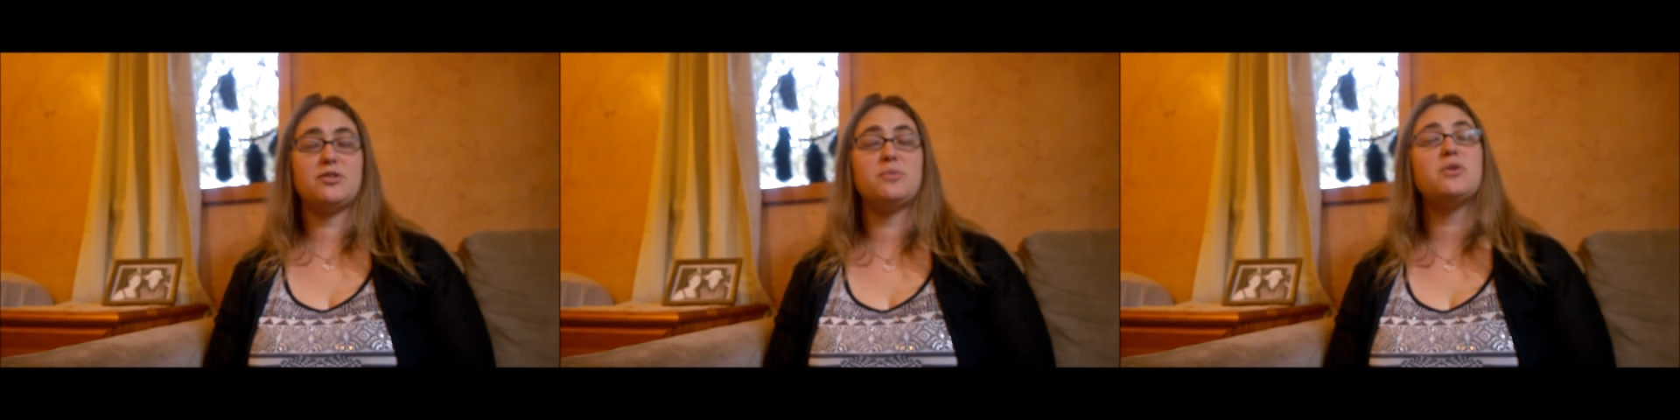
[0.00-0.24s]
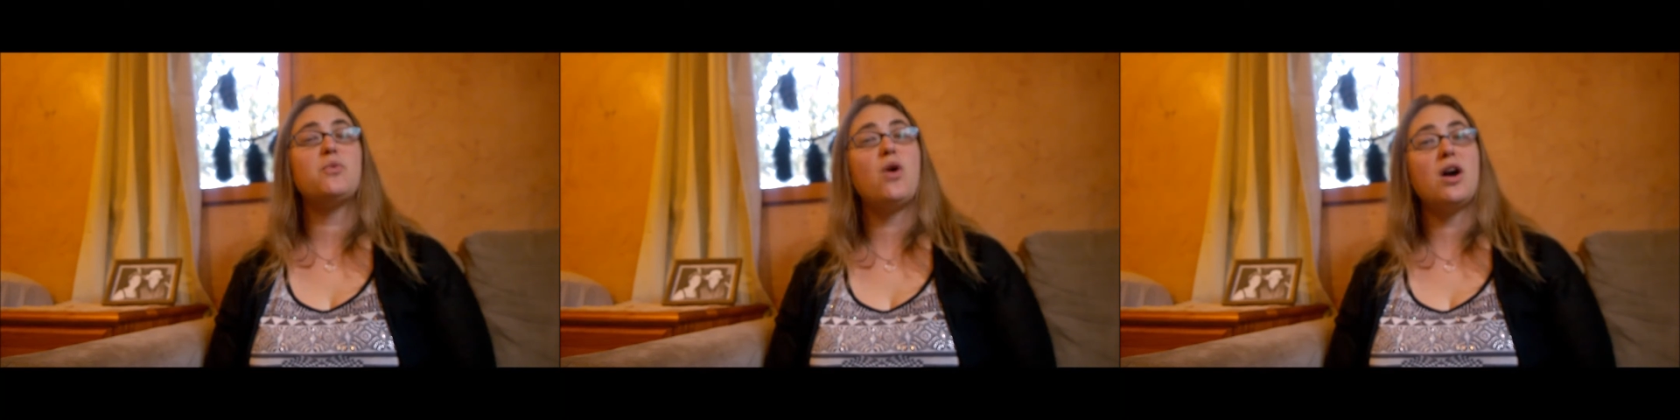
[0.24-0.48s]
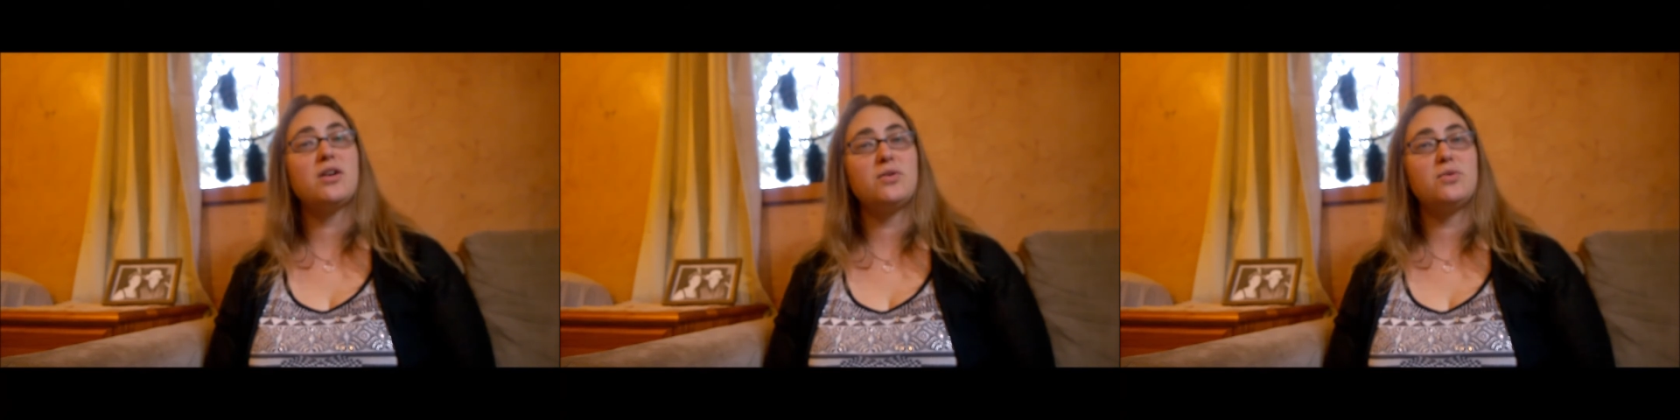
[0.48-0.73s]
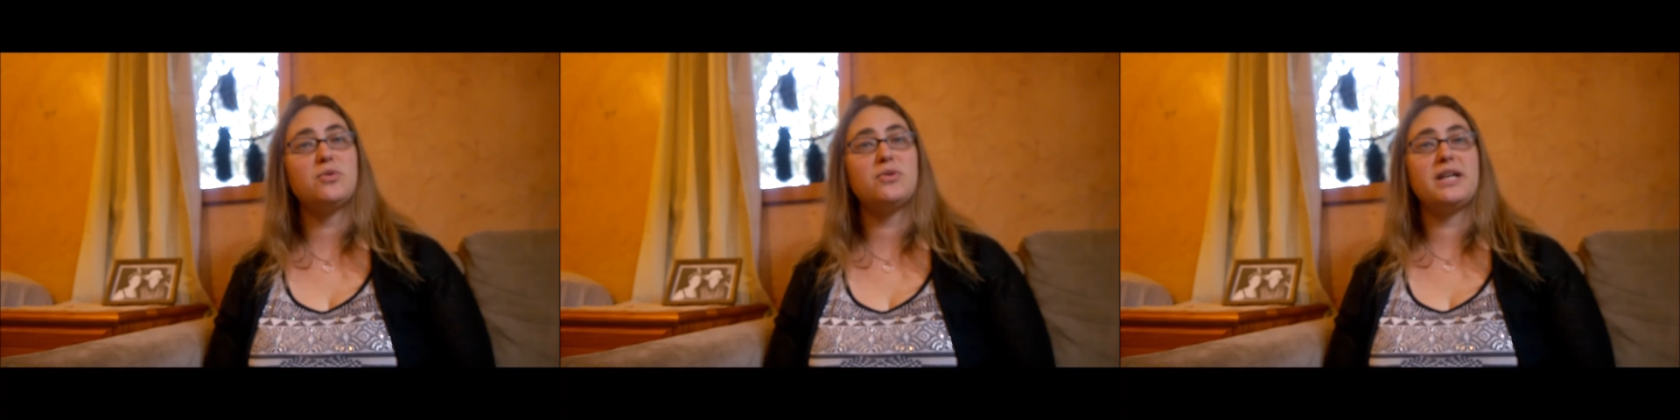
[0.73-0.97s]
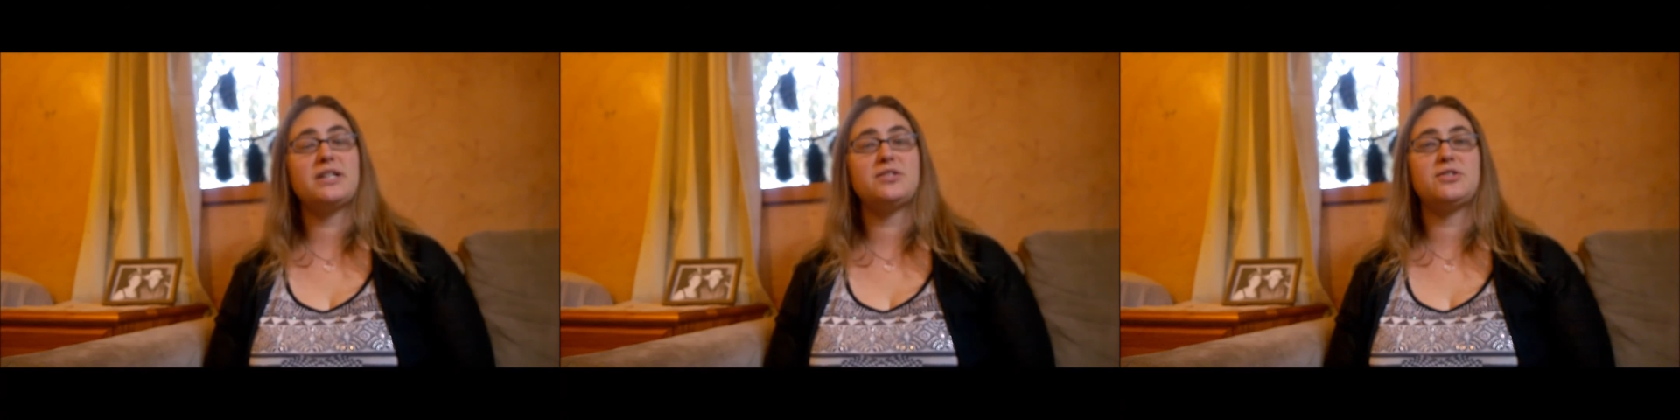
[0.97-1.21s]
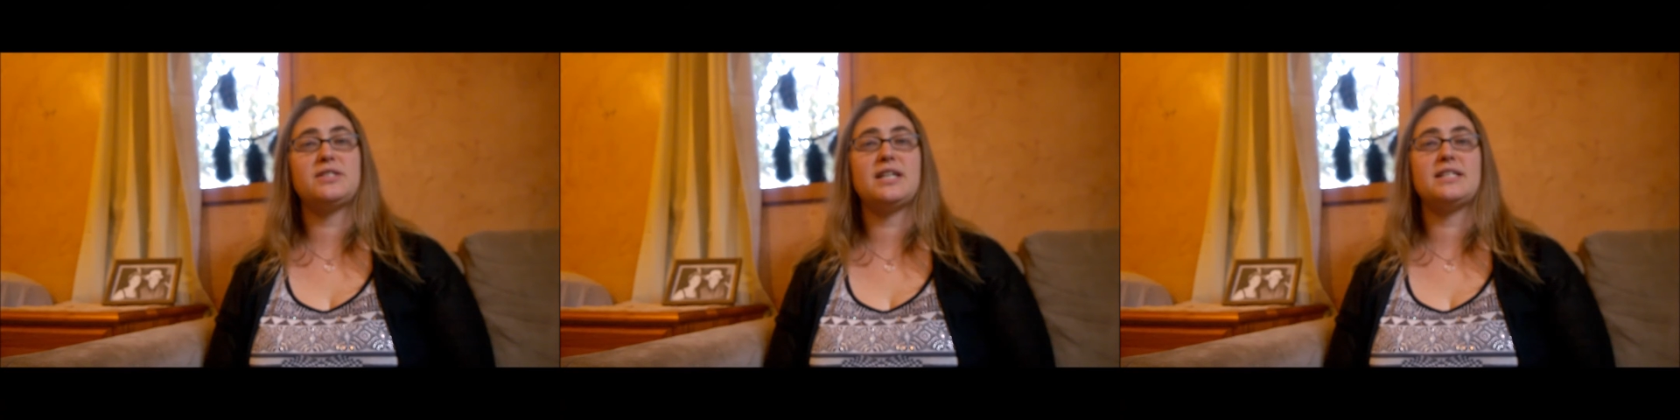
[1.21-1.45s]
I'm going to walk you through an
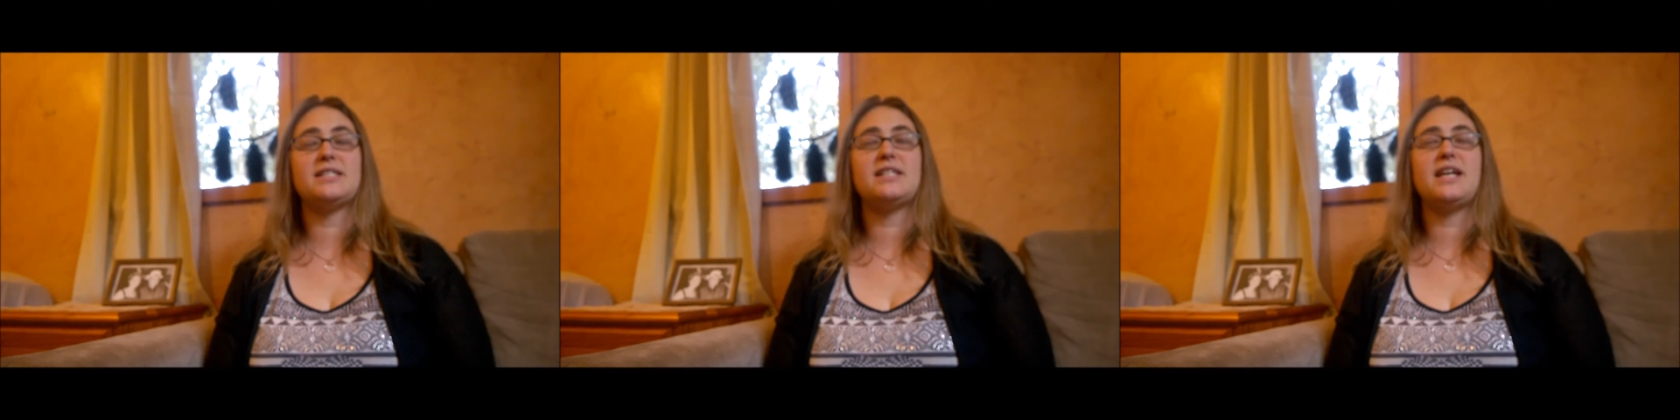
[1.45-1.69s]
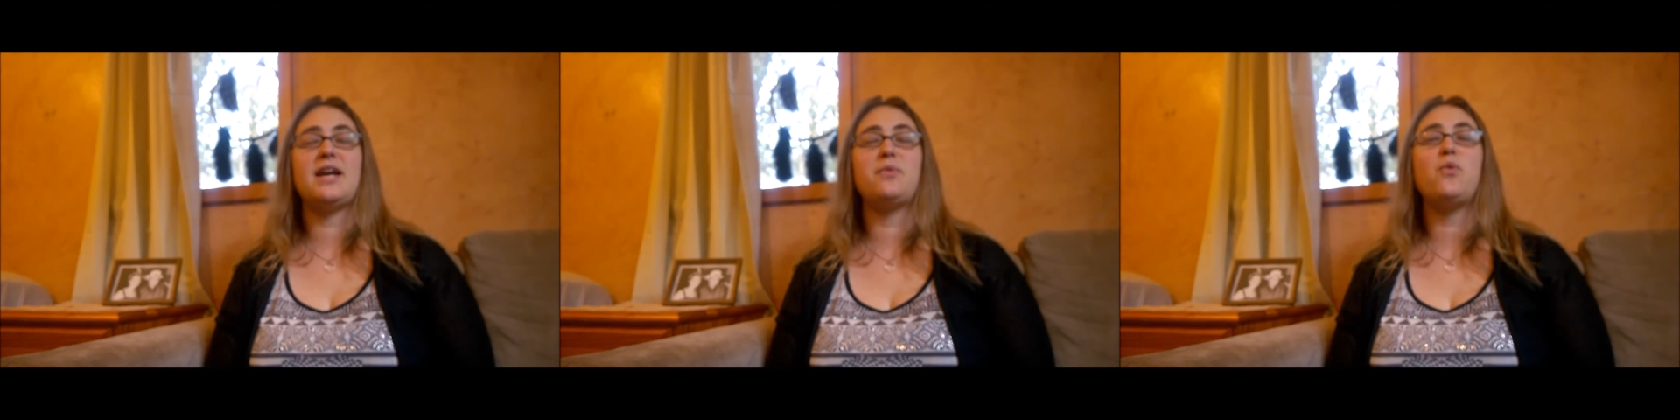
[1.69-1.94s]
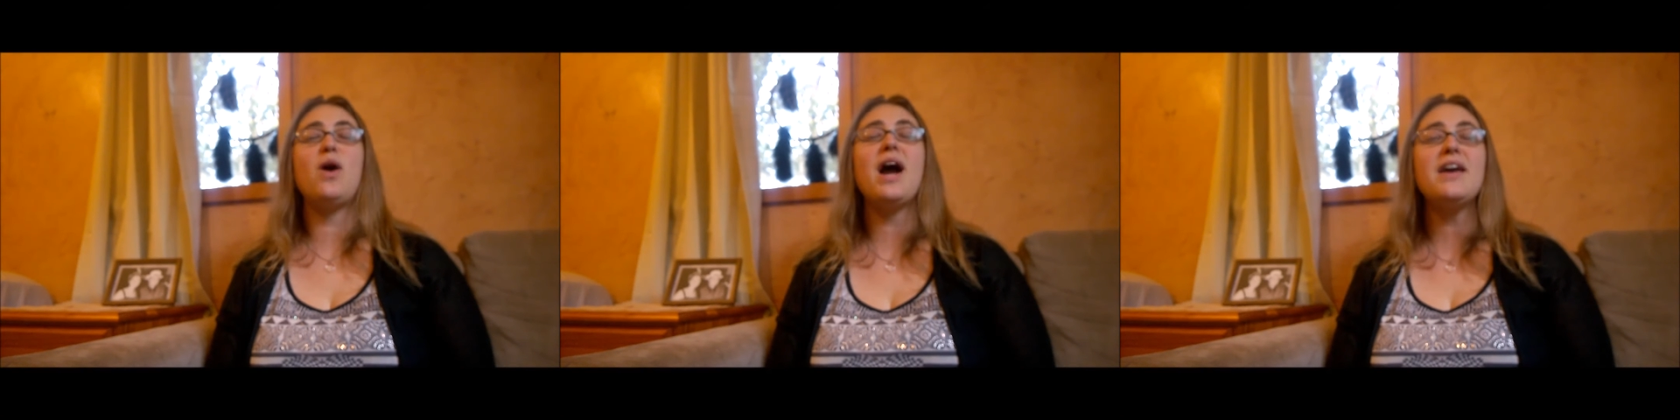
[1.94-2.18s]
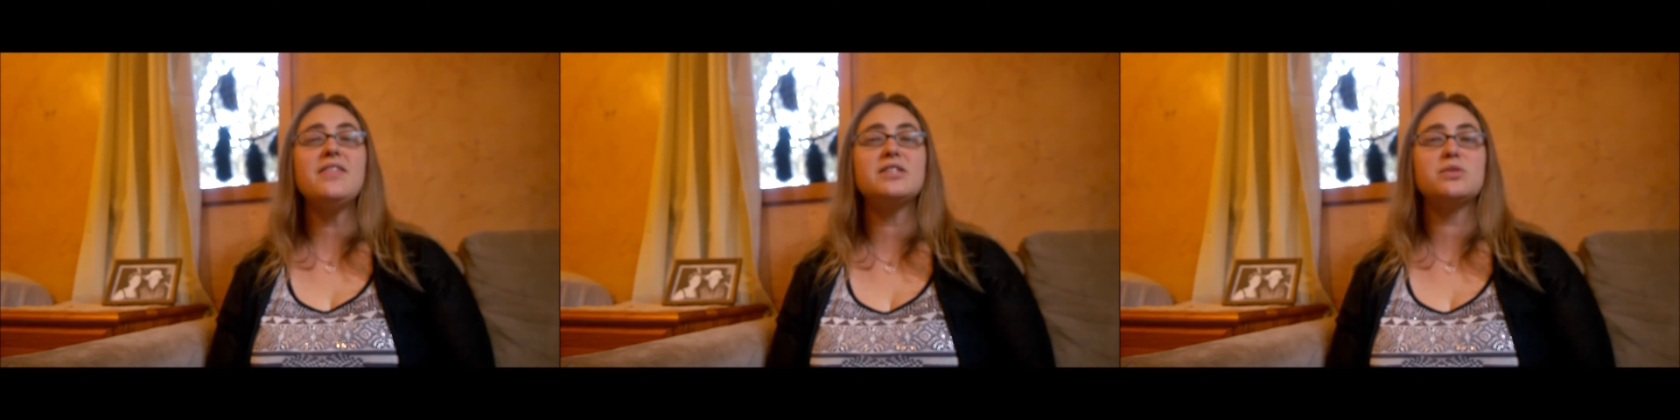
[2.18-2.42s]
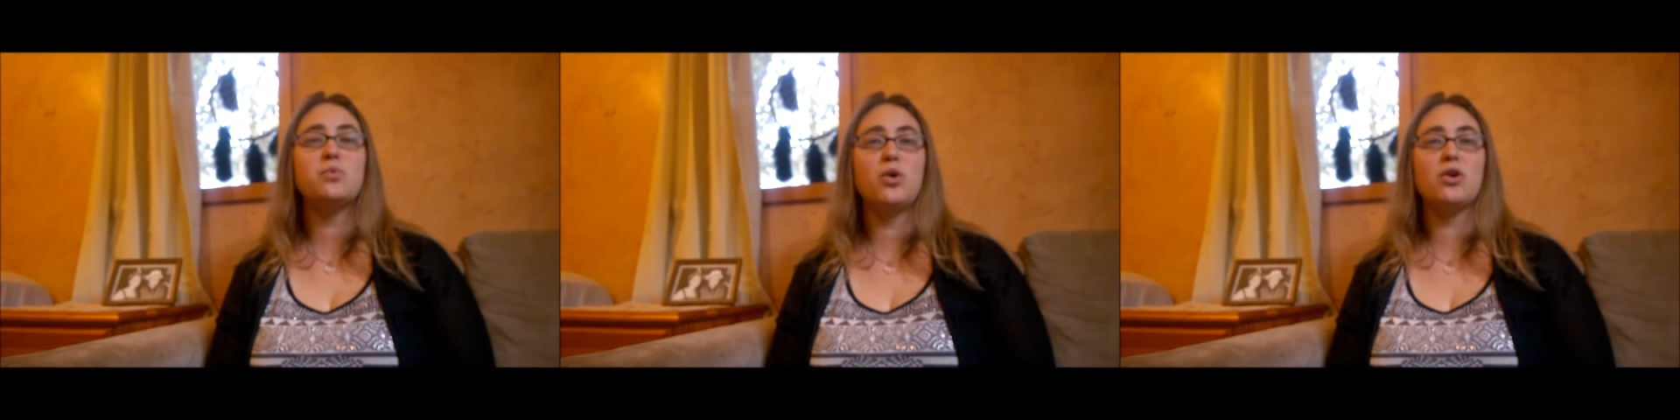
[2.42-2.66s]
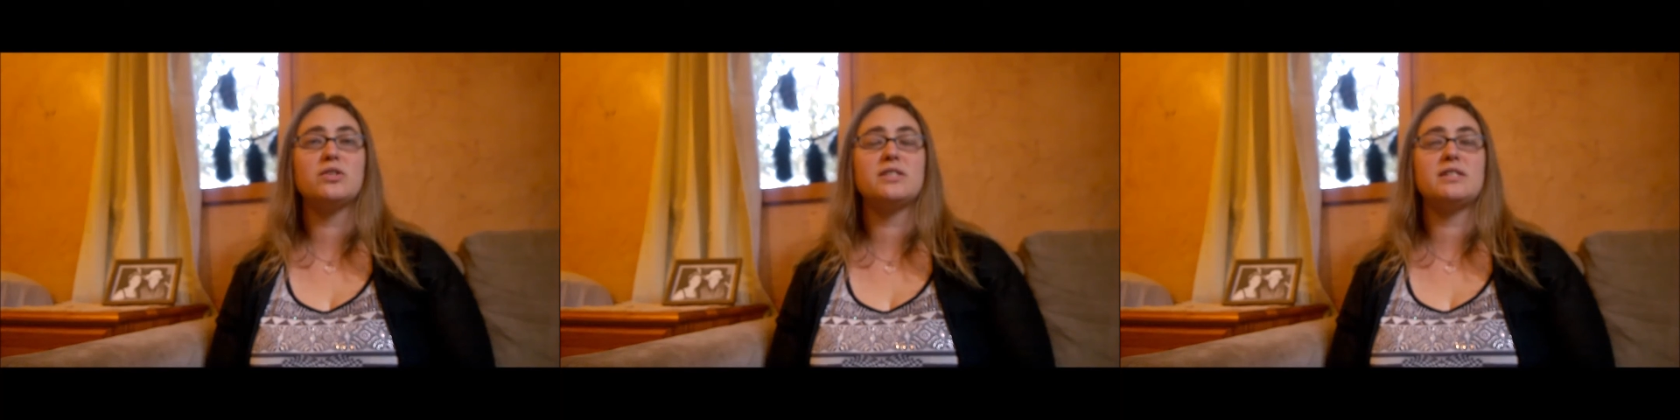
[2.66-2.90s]
exercise today, and why this
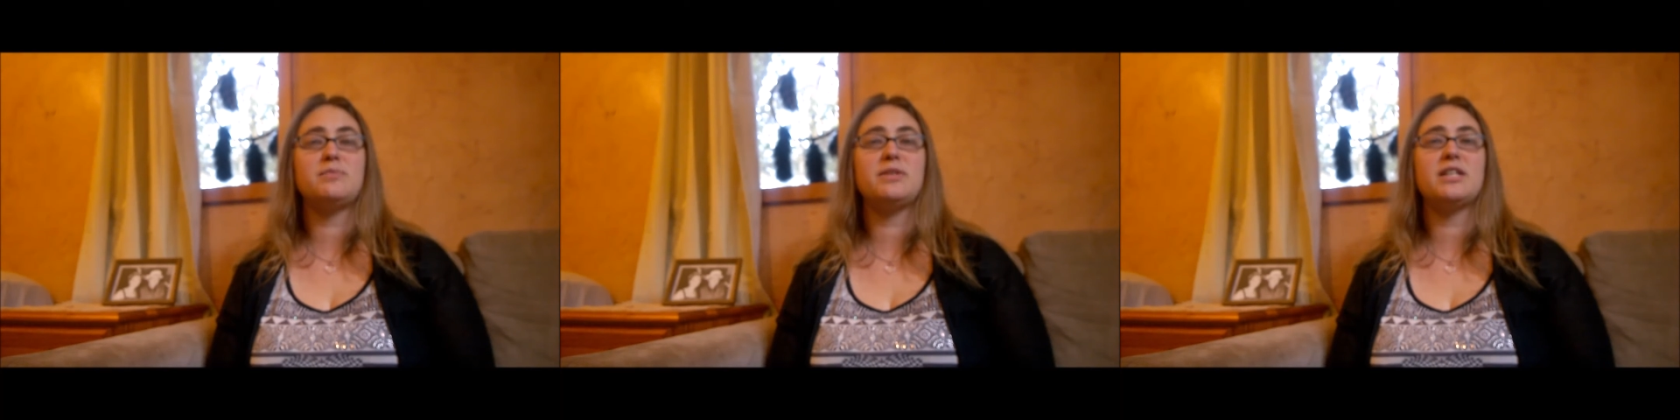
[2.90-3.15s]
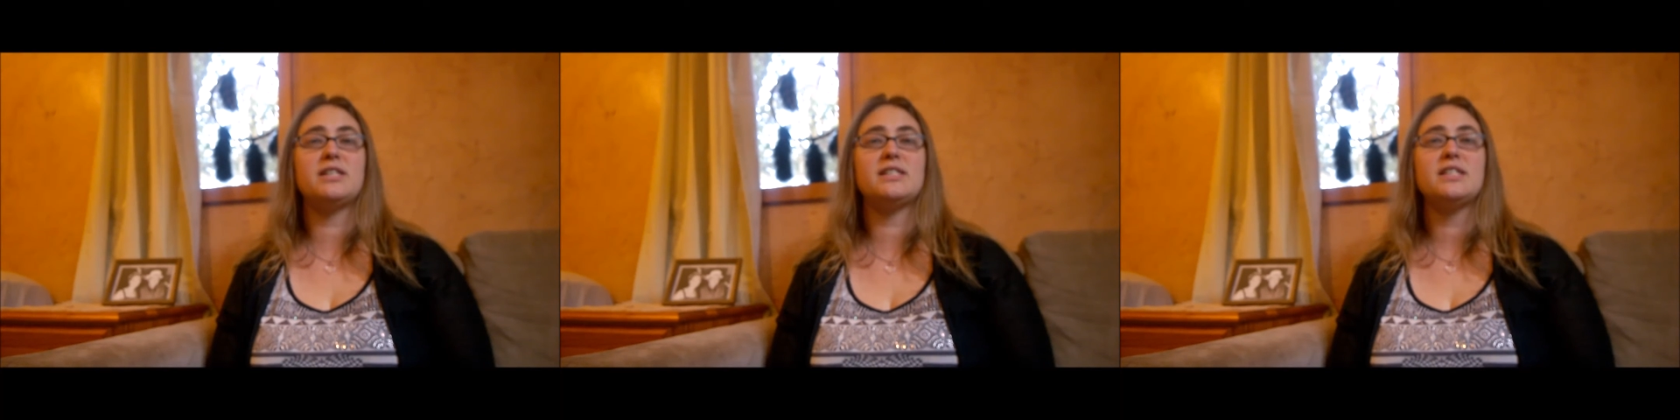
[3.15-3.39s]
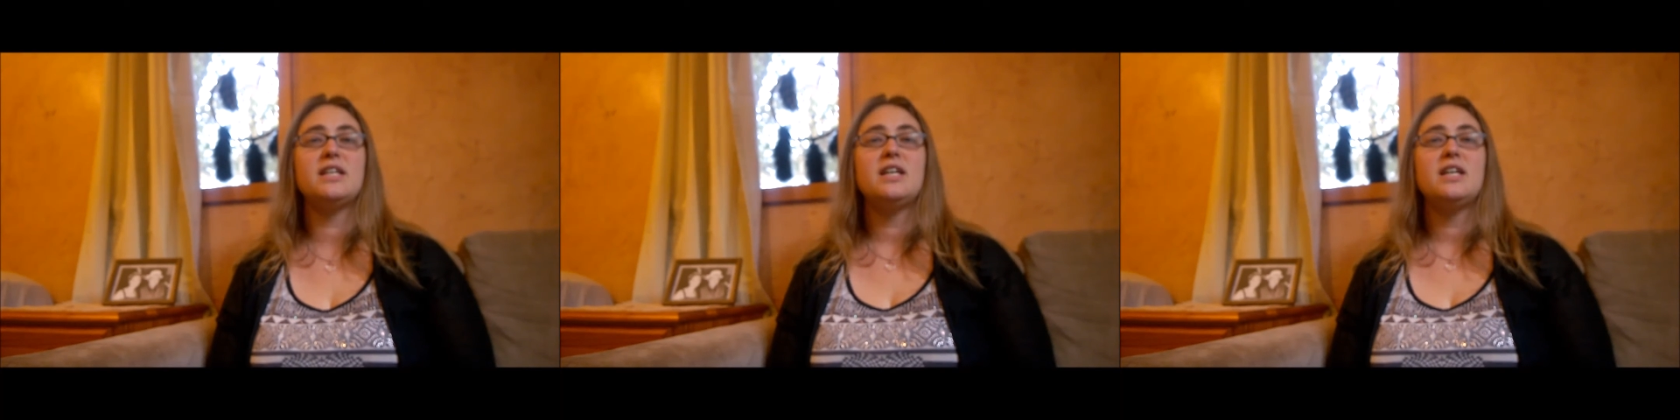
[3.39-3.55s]
works is because